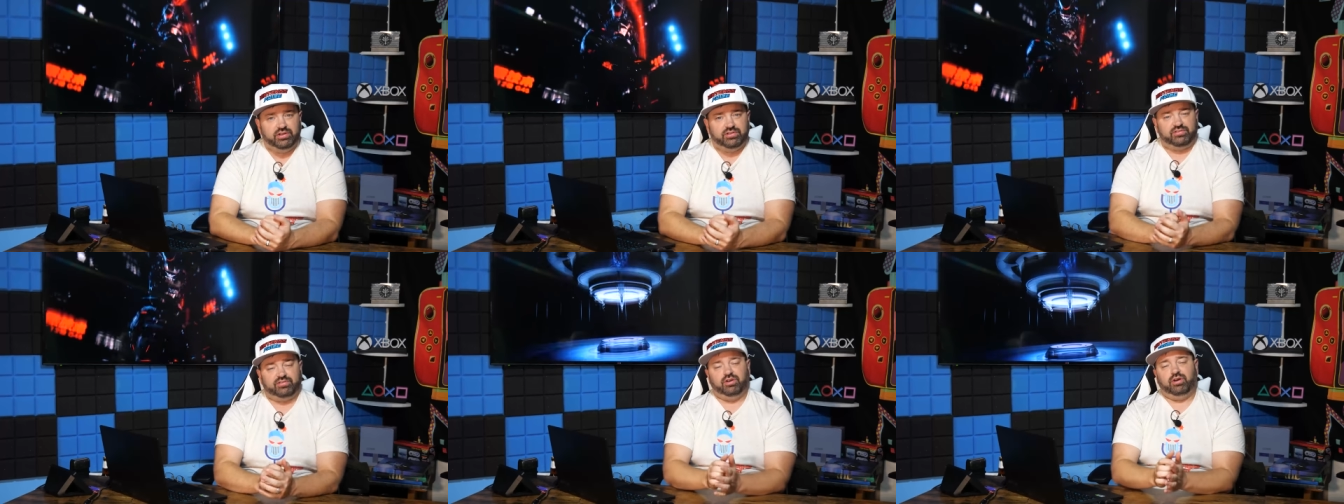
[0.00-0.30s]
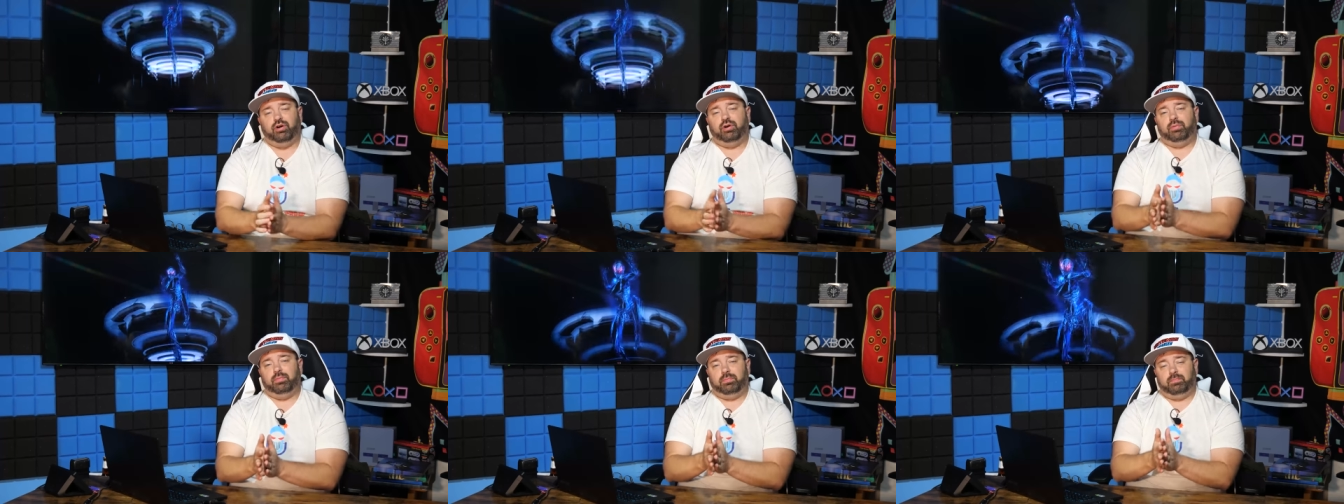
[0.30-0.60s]

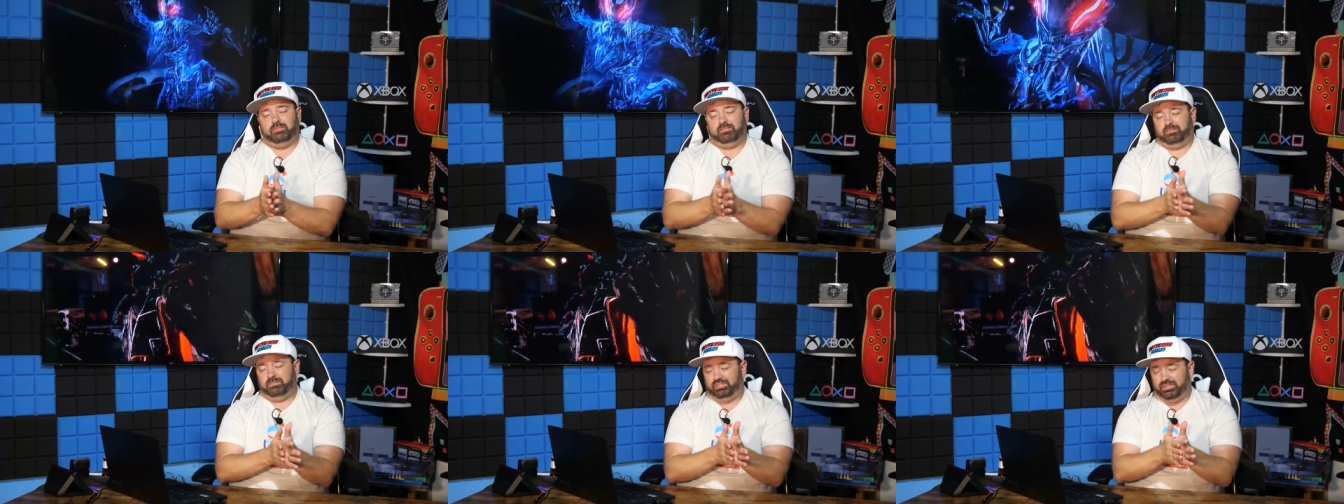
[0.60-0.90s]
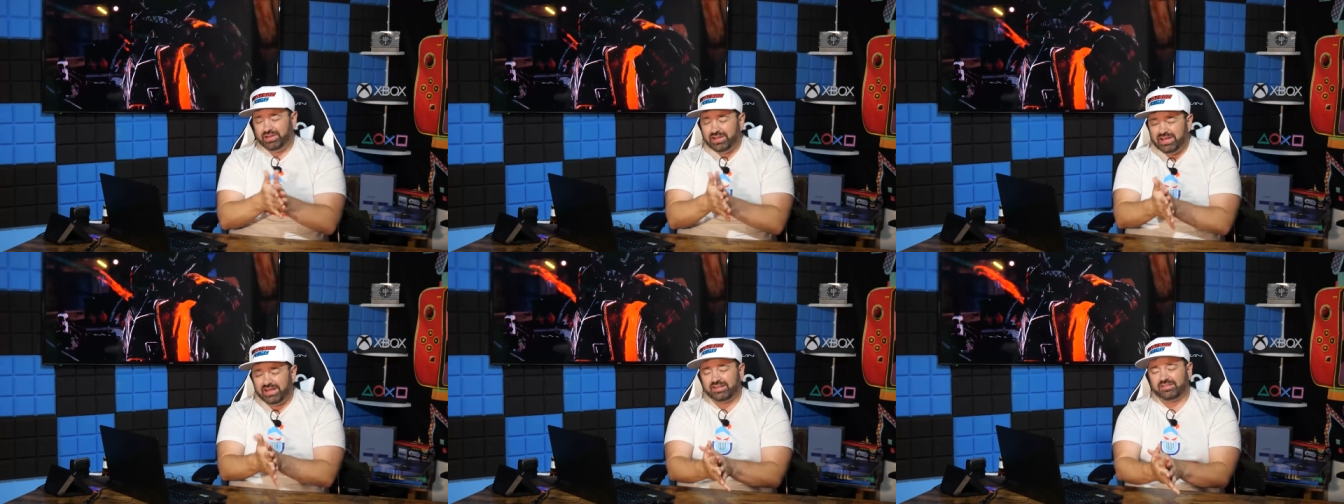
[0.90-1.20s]
So
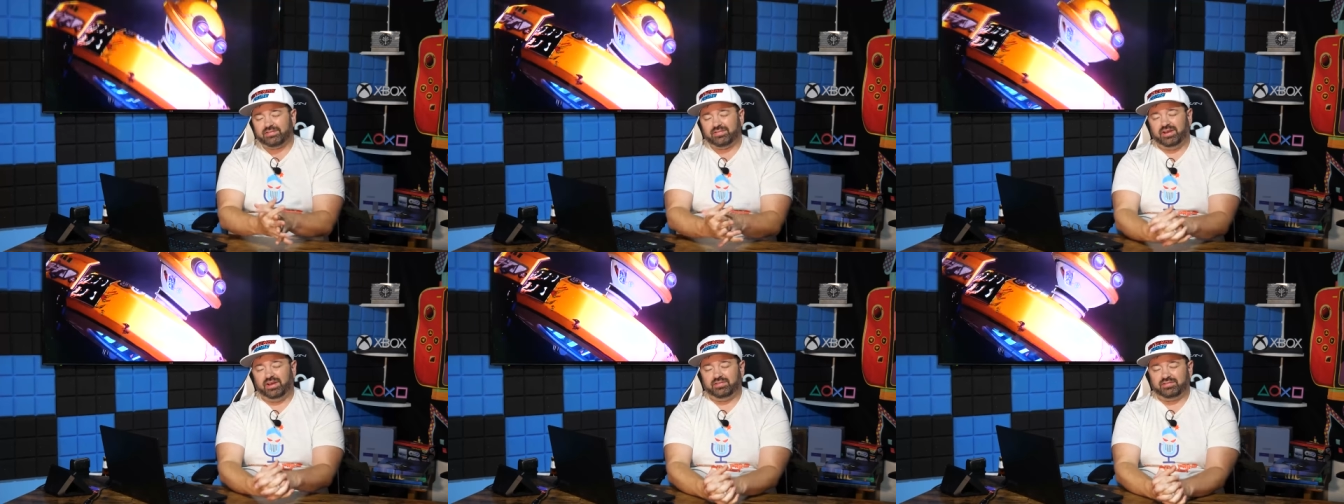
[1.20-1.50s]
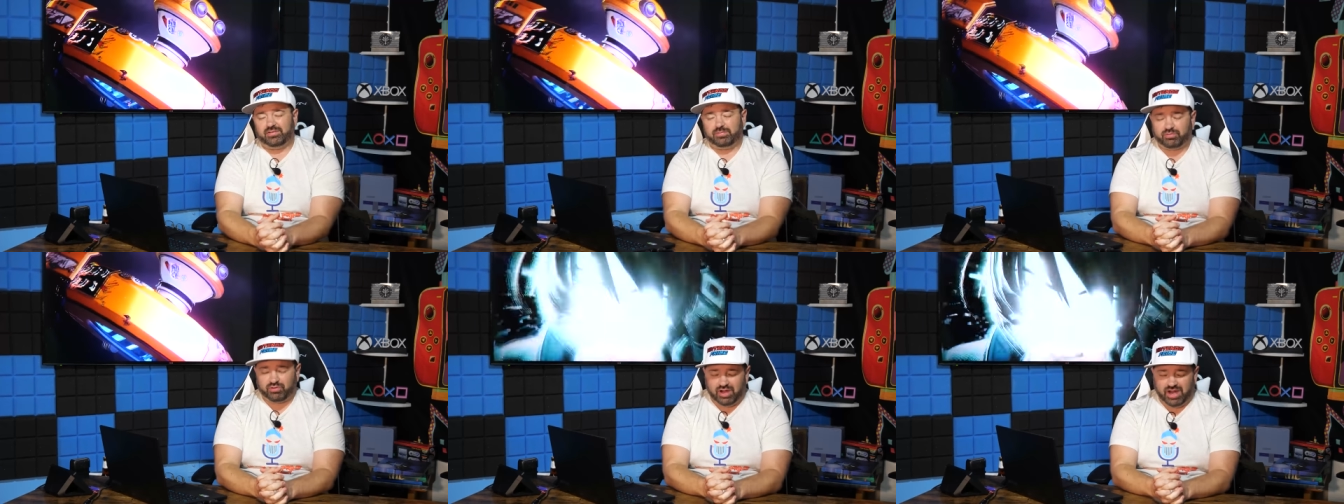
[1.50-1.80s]
please
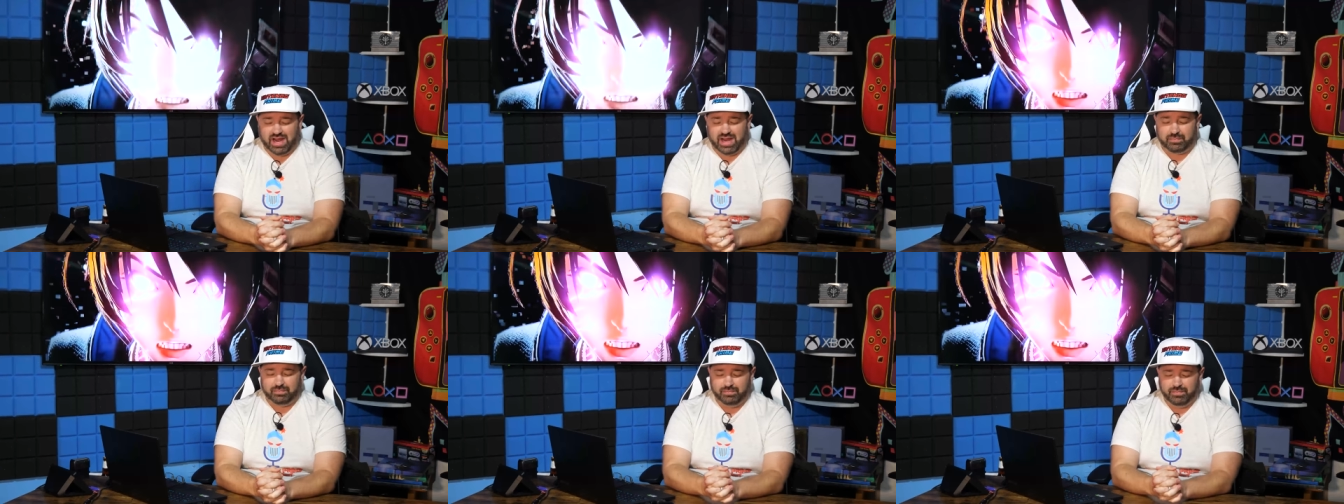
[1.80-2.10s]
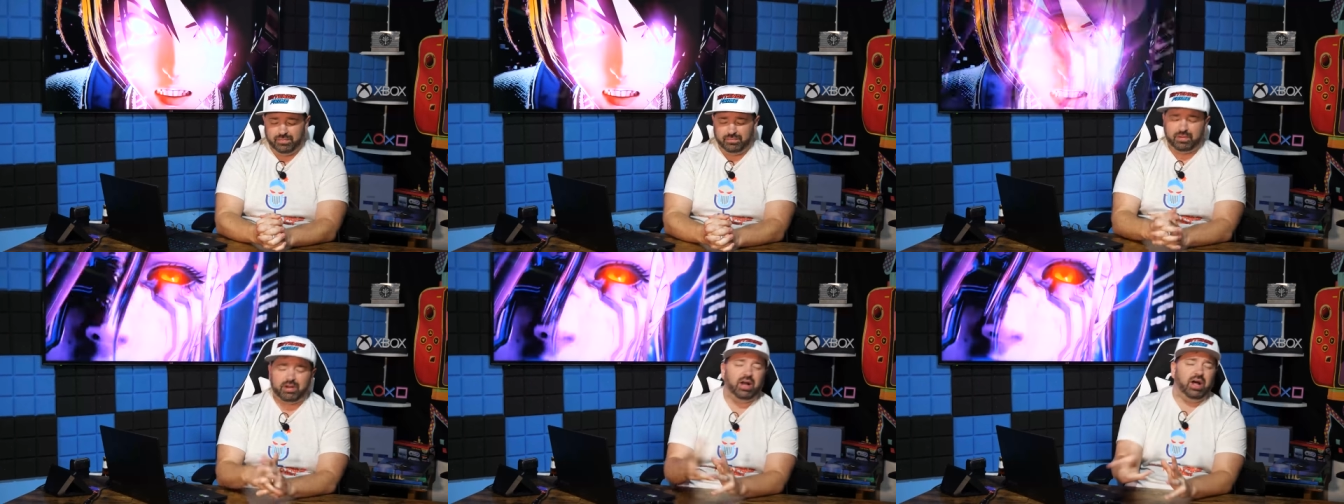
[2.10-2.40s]
subscribe,
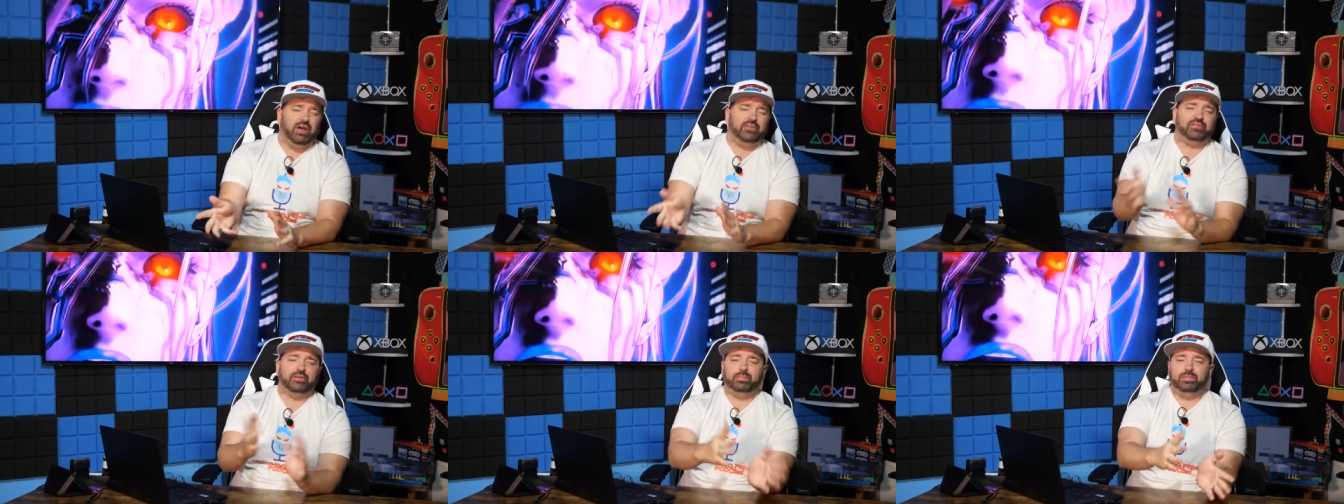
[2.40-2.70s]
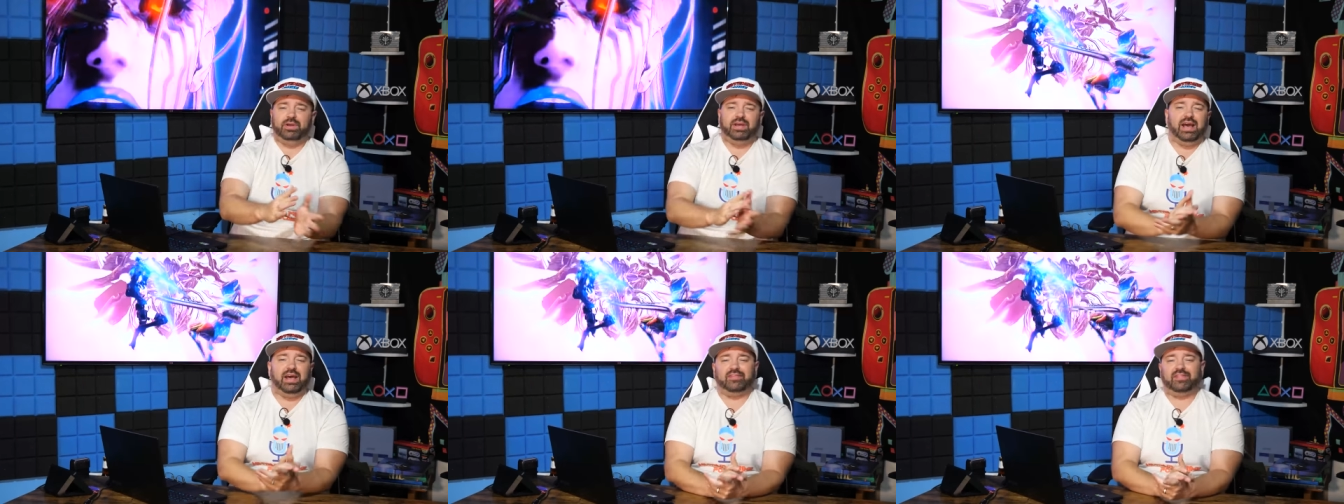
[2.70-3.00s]
but also
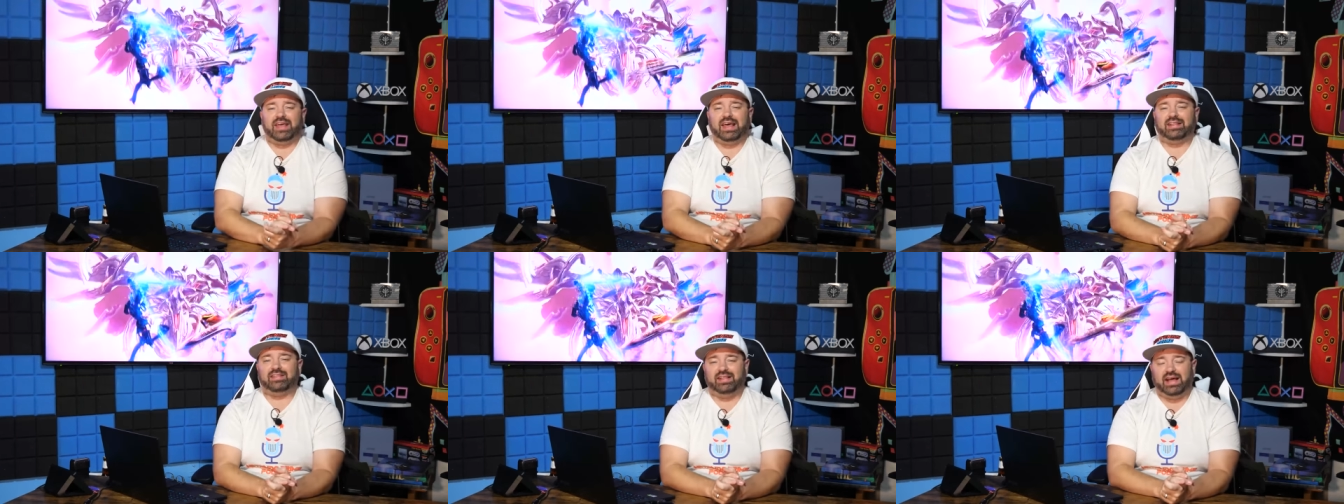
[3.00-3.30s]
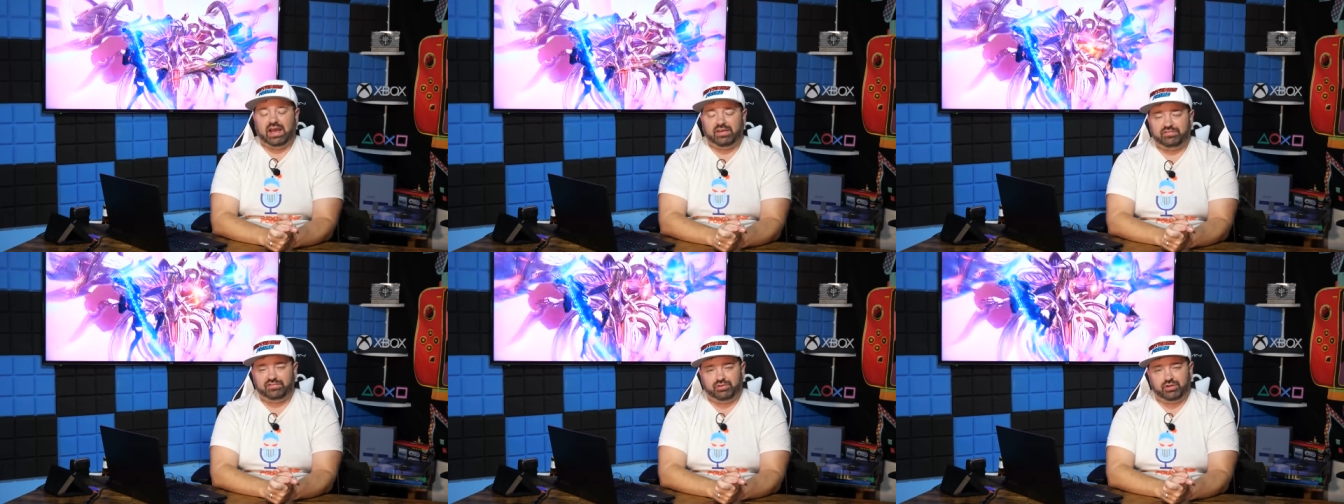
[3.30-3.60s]
be at that
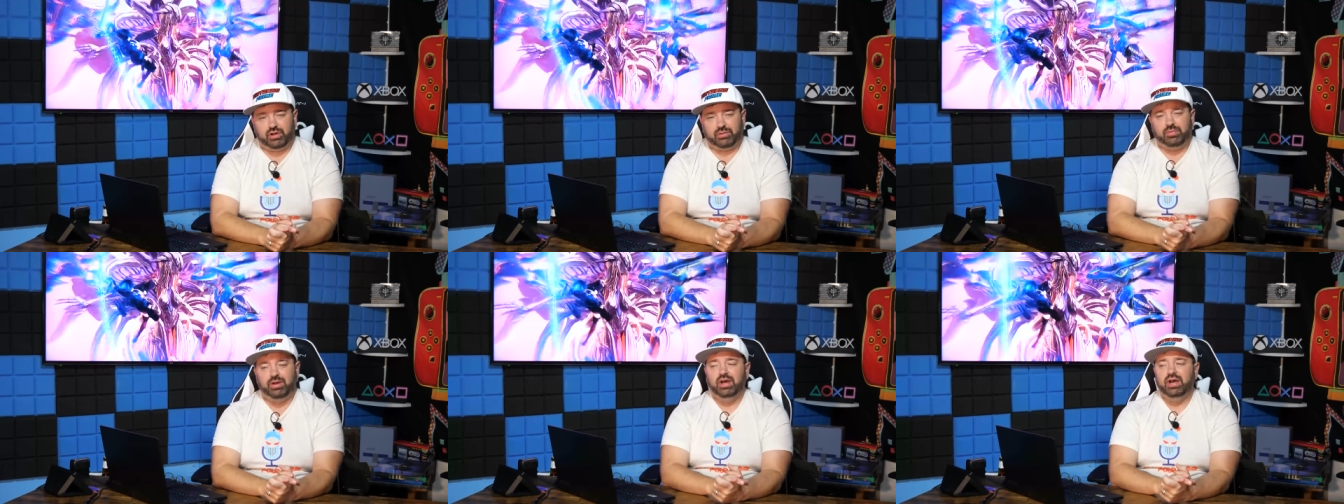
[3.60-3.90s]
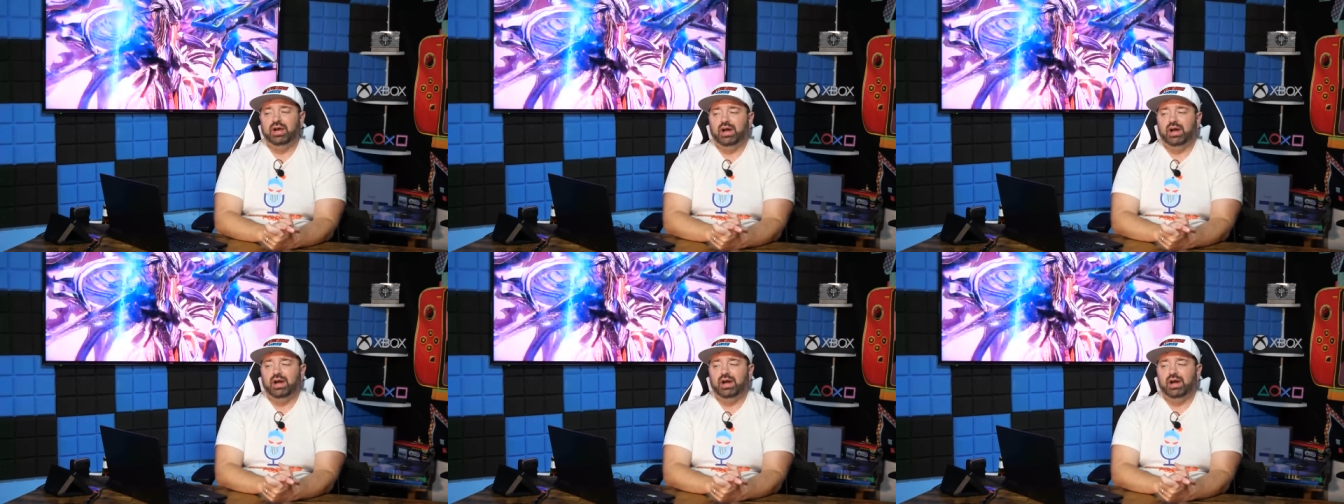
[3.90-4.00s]
live stream.